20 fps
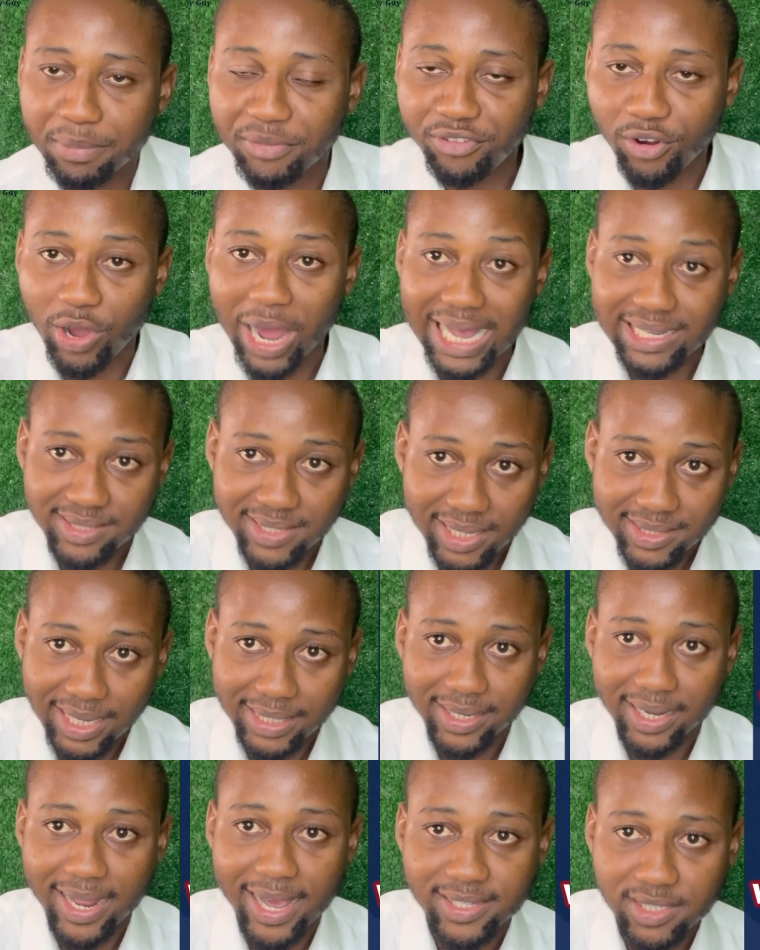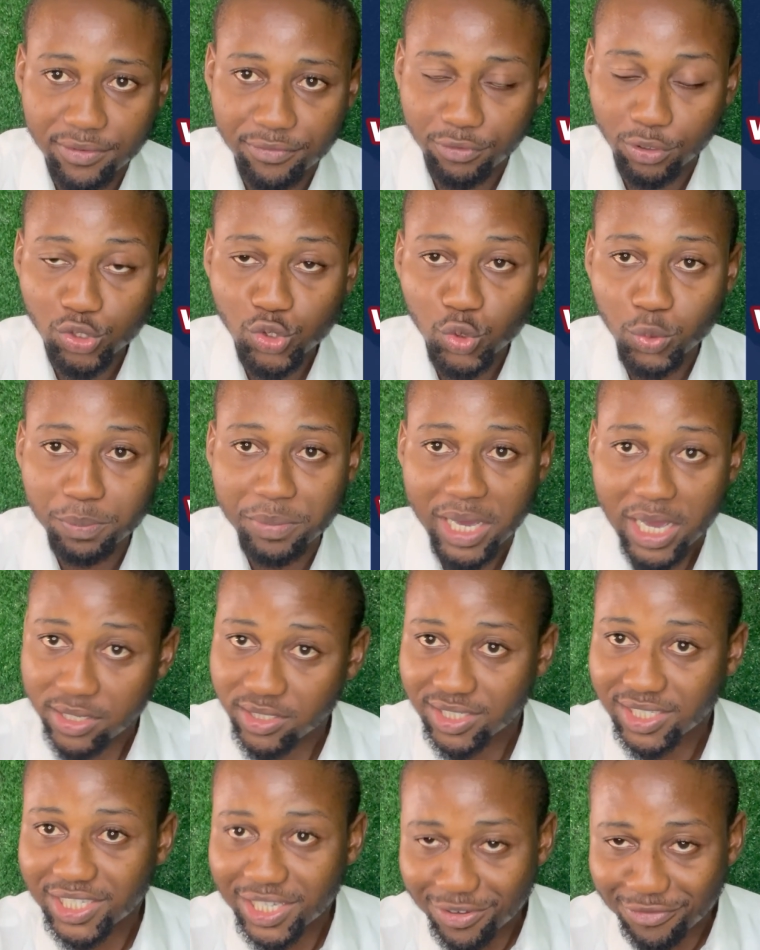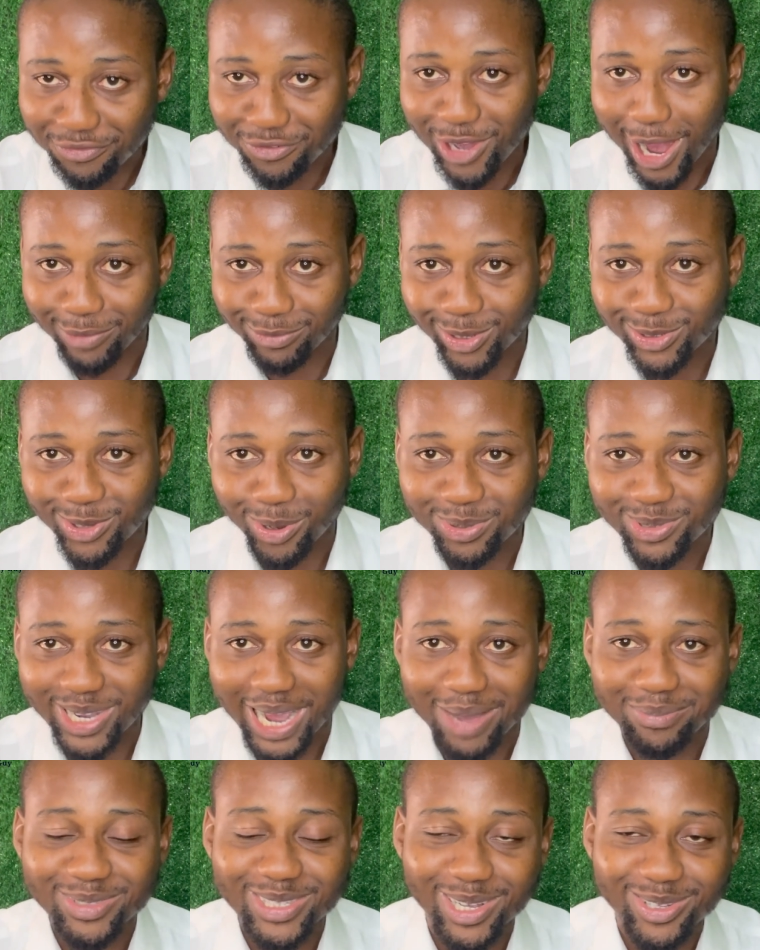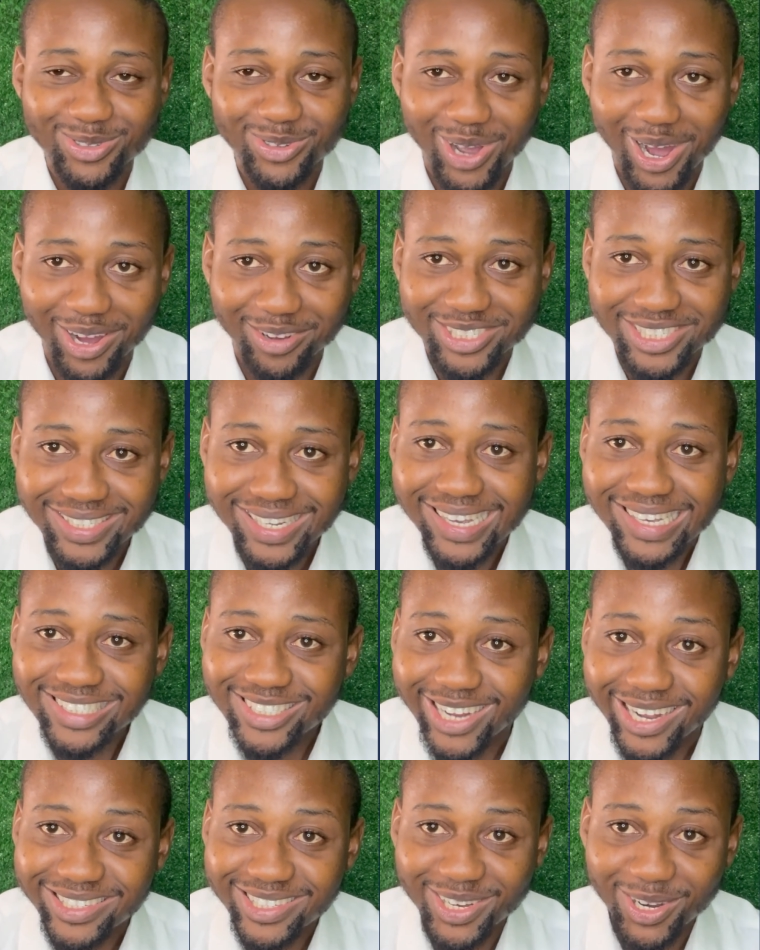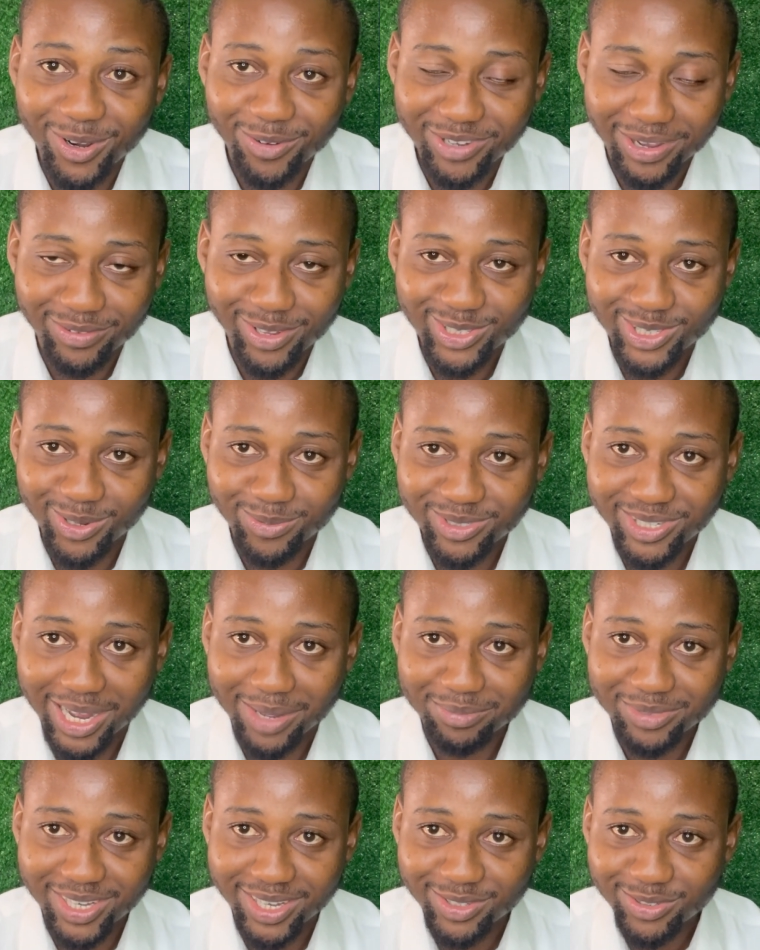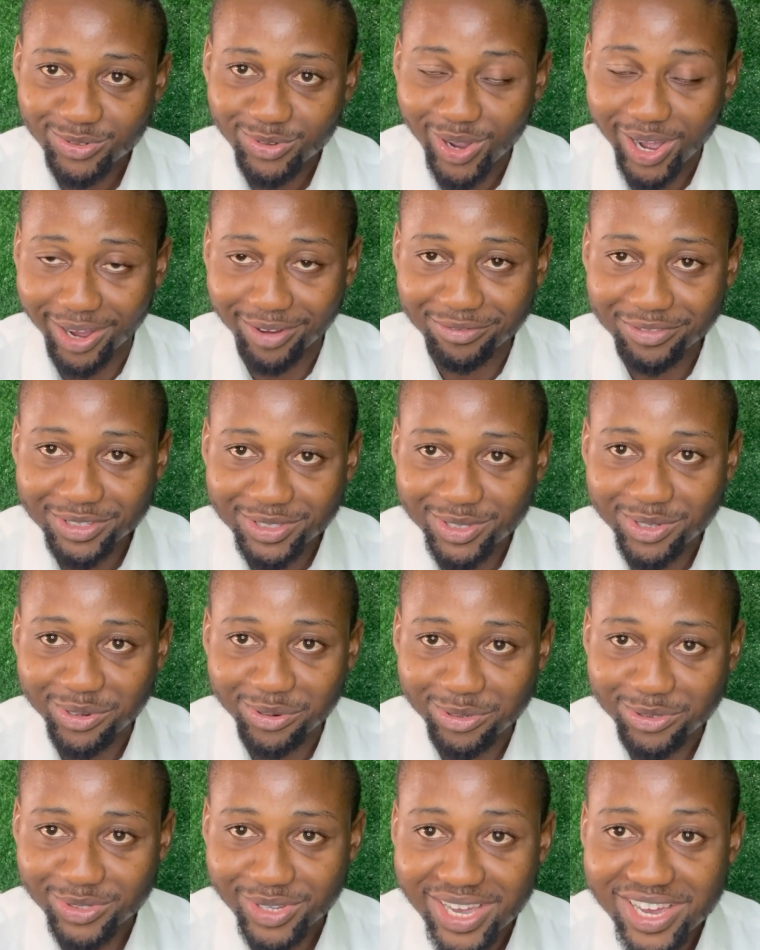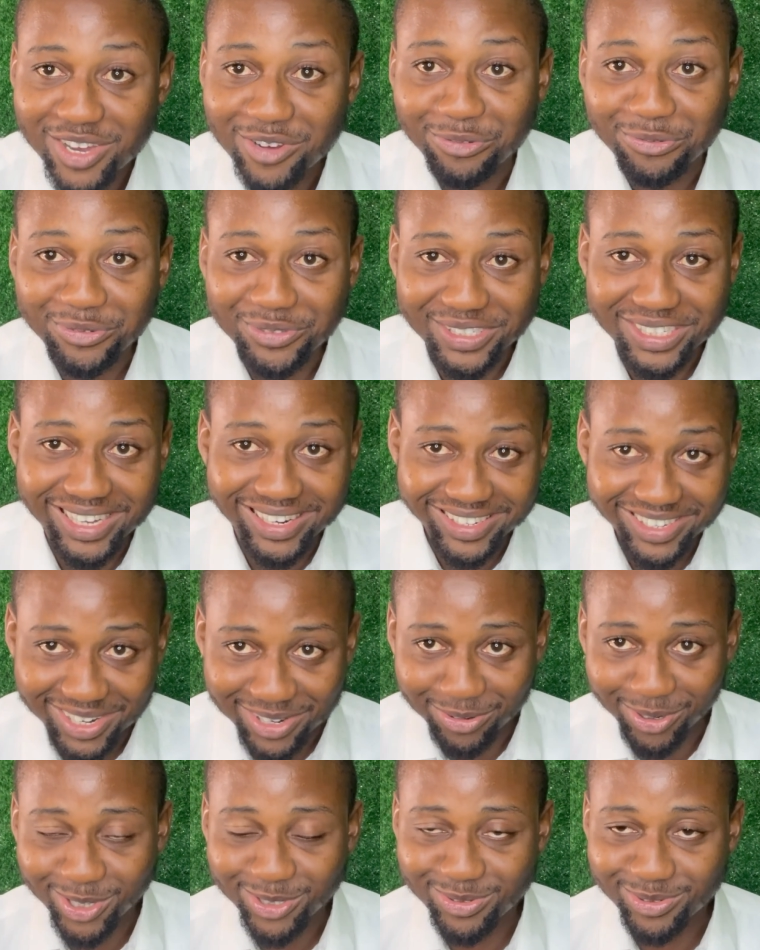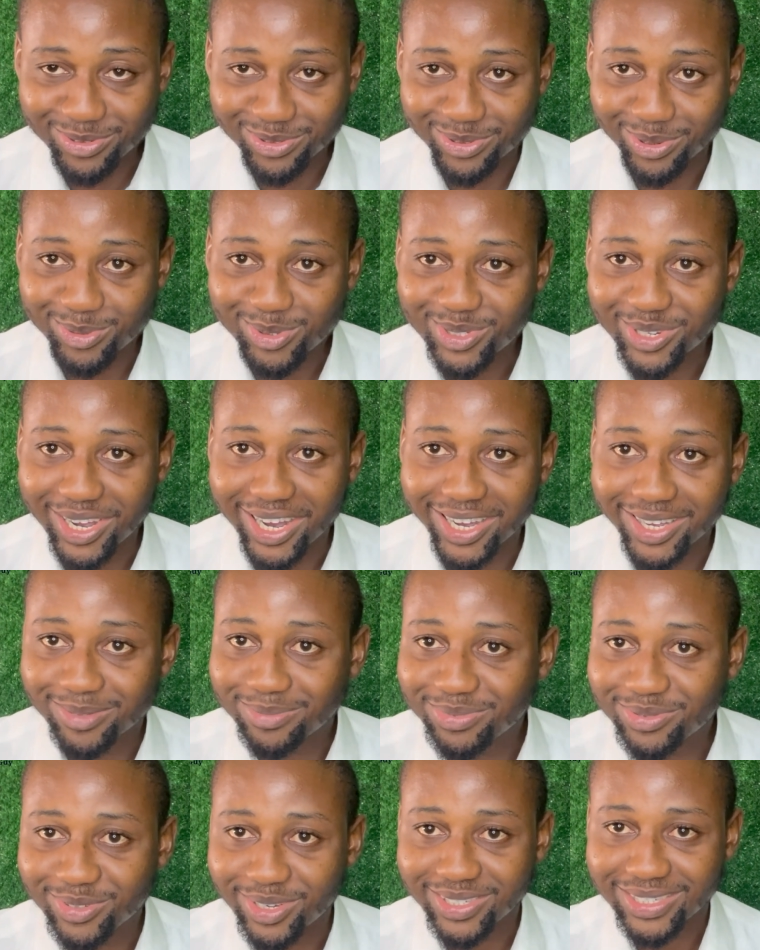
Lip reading: Before I start analyzing for 2Bet, if you are not subscribed yet to our channel, if you are not subscribed yet to our videos, we really want you to subscribe.